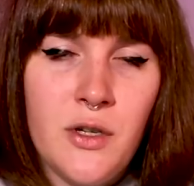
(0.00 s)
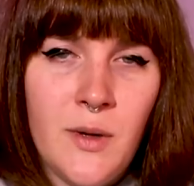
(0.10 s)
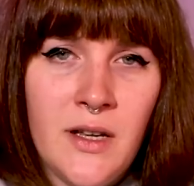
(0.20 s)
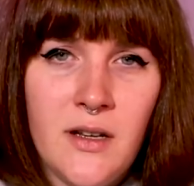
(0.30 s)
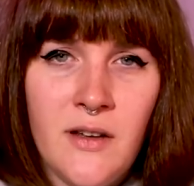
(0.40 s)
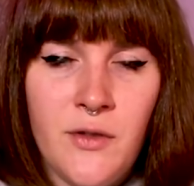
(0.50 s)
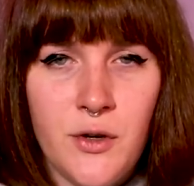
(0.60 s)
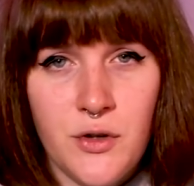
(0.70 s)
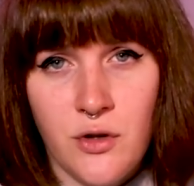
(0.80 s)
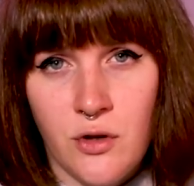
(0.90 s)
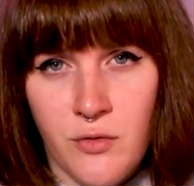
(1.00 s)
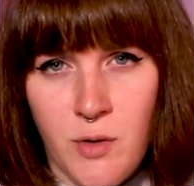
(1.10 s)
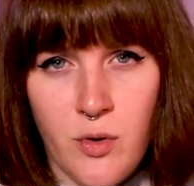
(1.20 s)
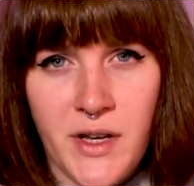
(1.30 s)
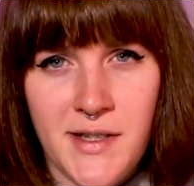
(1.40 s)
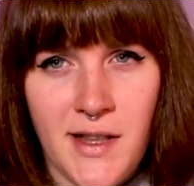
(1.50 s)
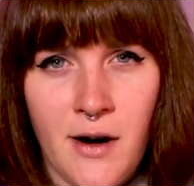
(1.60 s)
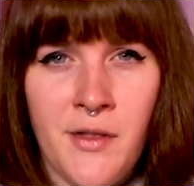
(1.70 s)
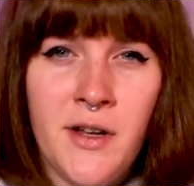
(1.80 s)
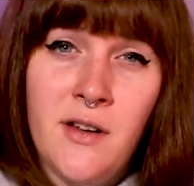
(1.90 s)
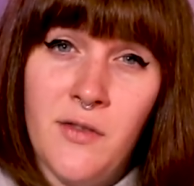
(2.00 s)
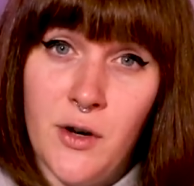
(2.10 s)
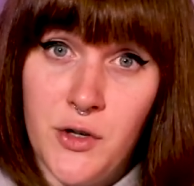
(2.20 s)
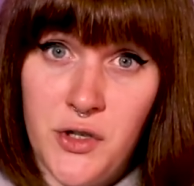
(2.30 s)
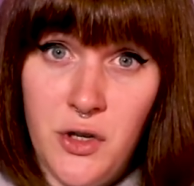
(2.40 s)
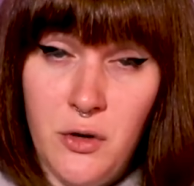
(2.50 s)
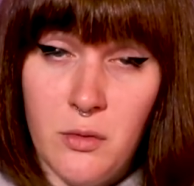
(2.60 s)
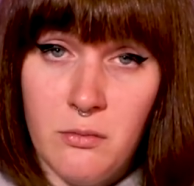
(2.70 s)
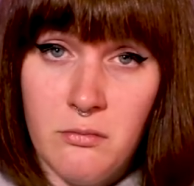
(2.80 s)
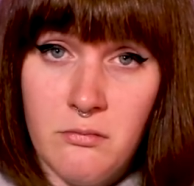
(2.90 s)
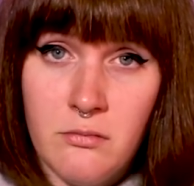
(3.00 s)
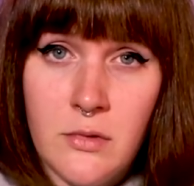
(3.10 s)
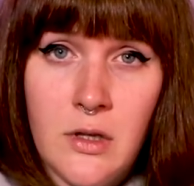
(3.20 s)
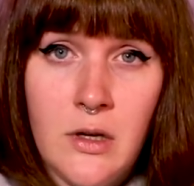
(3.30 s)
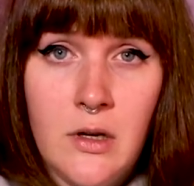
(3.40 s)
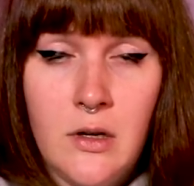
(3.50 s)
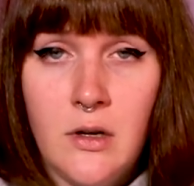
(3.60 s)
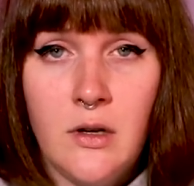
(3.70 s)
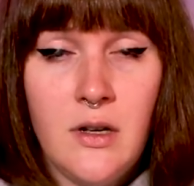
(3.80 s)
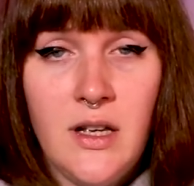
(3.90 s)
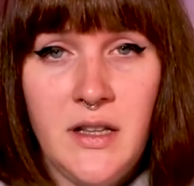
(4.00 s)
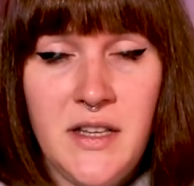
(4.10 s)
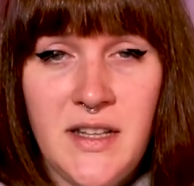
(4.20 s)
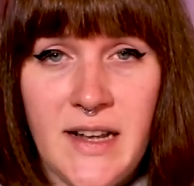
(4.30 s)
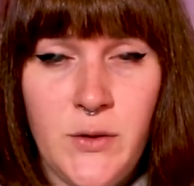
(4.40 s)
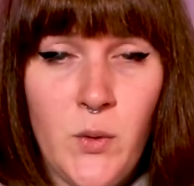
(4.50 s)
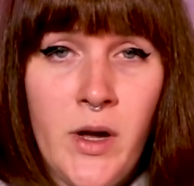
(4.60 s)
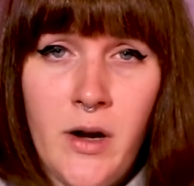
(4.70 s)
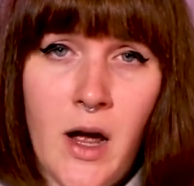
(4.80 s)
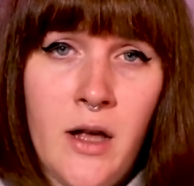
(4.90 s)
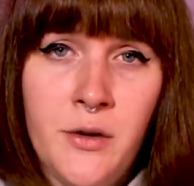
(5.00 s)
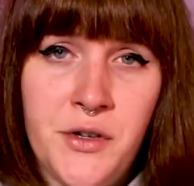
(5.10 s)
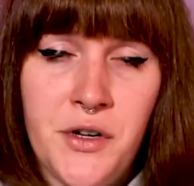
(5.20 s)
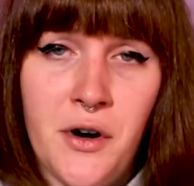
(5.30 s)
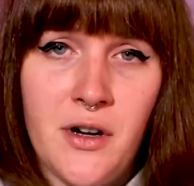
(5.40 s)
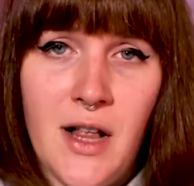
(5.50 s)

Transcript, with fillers: to it if there's three bricks there than if there's two. At least that's what I learned in art